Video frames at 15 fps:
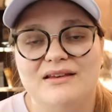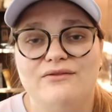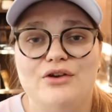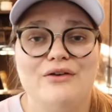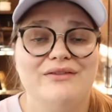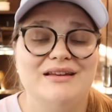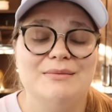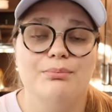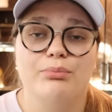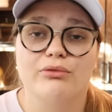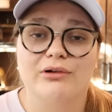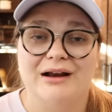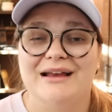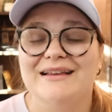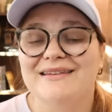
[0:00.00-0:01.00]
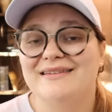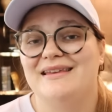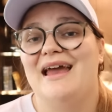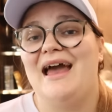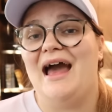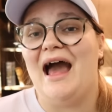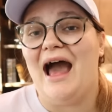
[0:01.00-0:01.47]
If you have any brands
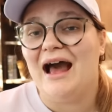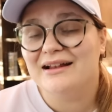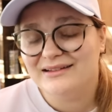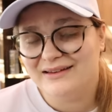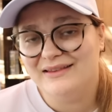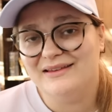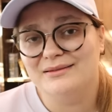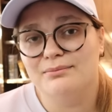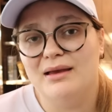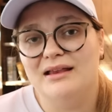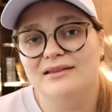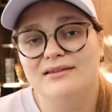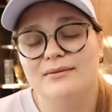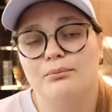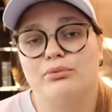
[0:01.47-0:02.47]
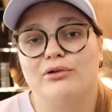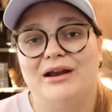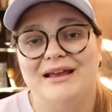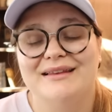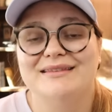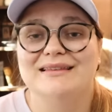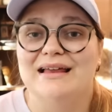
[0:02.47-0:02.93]
to add to this men's
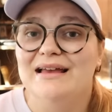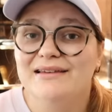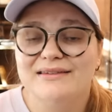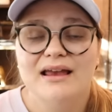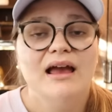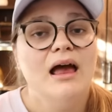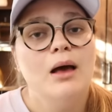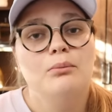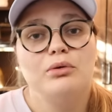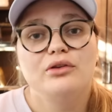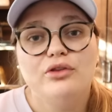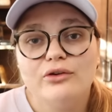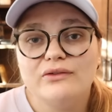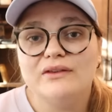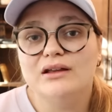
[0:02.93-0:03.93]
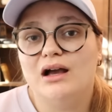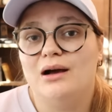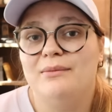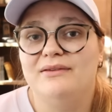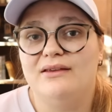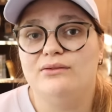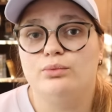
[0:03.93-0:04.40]
brand list, put those in the
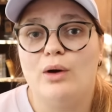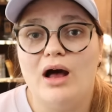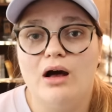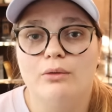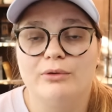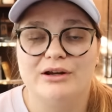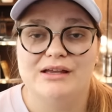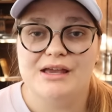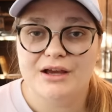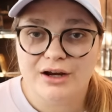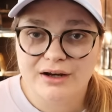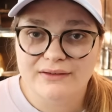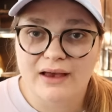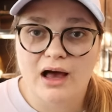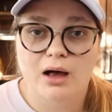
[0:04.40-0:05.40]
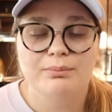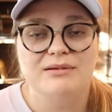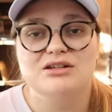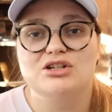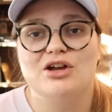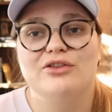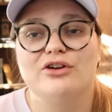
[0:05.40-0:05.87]
comments as well. We're here to help
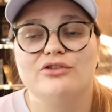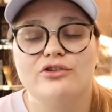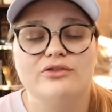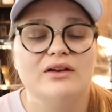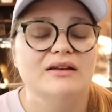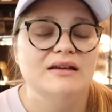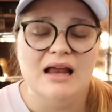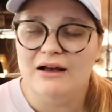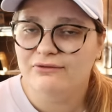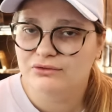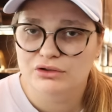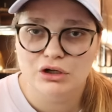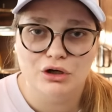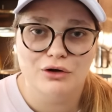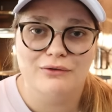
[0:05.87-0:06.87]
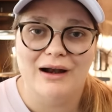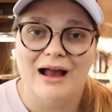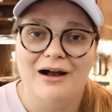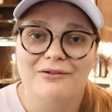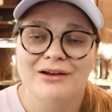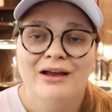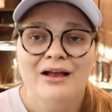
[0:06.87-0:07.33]
each other. There's enough to go
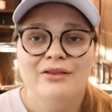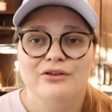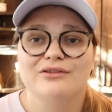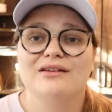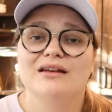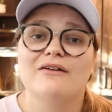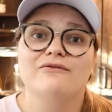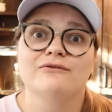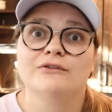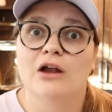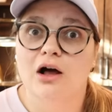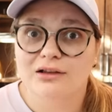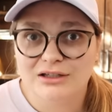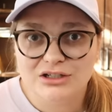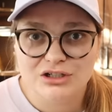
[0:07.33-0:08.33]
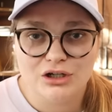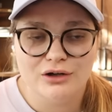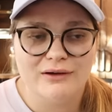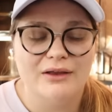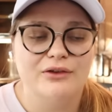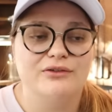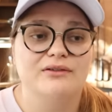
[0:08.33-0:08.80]
around. There's enough knowledge to go
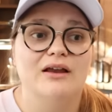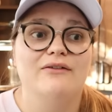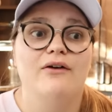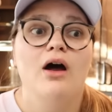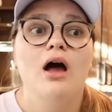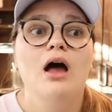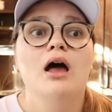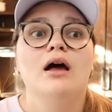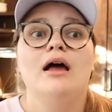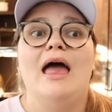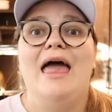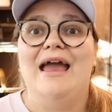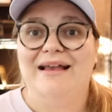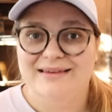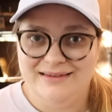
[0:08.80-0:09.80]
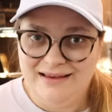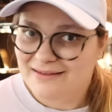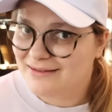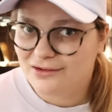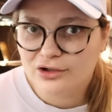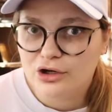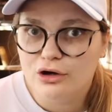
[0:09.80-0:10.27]
around. There's enough
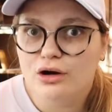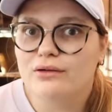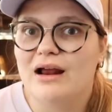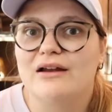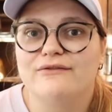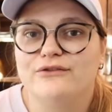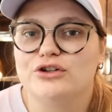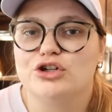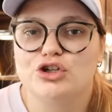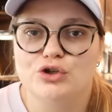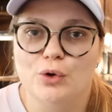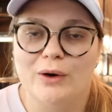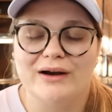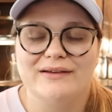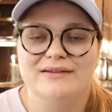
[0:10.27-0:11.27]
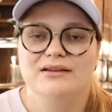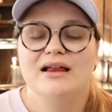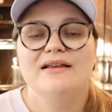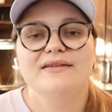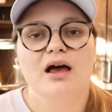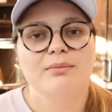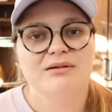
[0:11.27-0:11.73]
excess to go around for sure. So
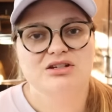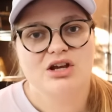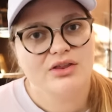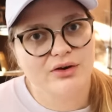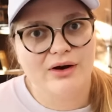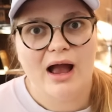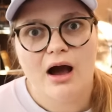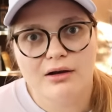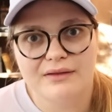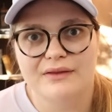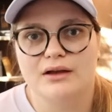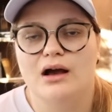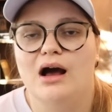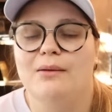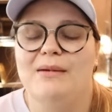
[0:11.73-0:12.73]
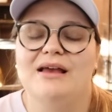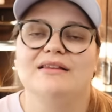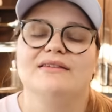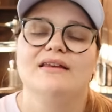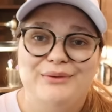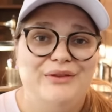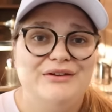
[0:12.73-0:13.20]
let's help each other out in the
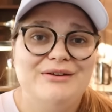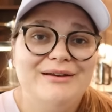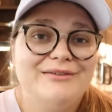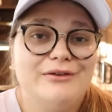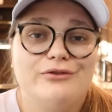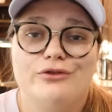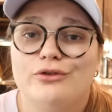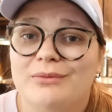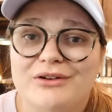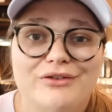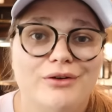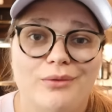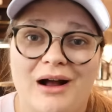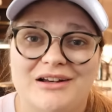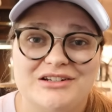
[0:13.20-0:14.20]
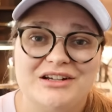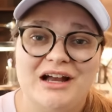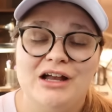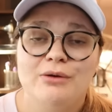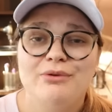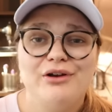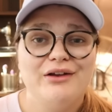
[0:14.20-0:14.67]
comments. But thank you guys so much for watching.
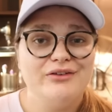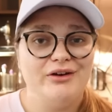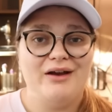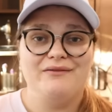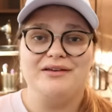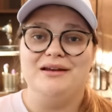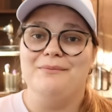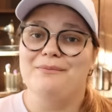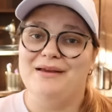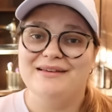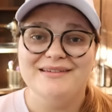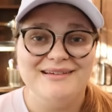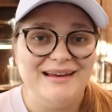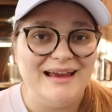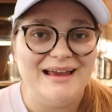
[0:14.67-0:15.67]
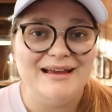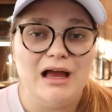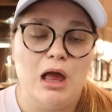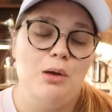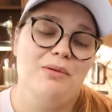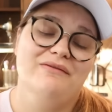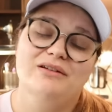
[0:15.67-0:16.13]
I hope you guys are having an amazing day.
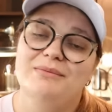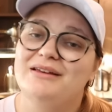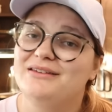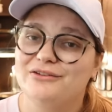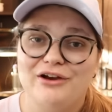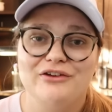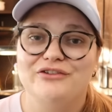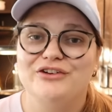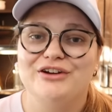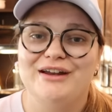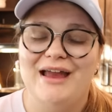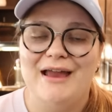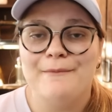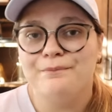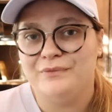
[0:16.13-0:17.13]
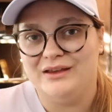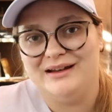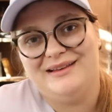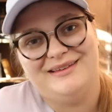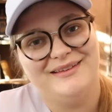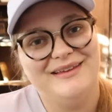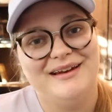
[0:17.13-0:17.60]
I hope you have an amazing rest of your day. And
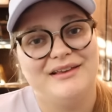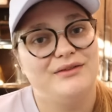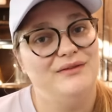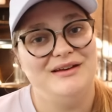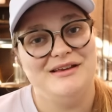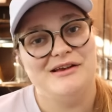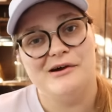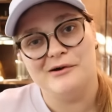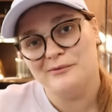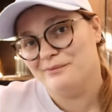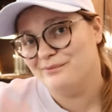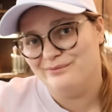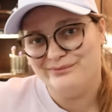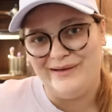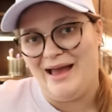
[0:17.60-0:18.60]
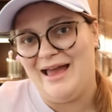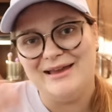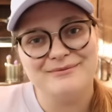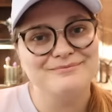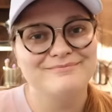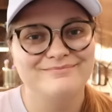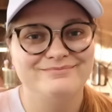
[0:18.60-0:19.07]
until the next video, bye.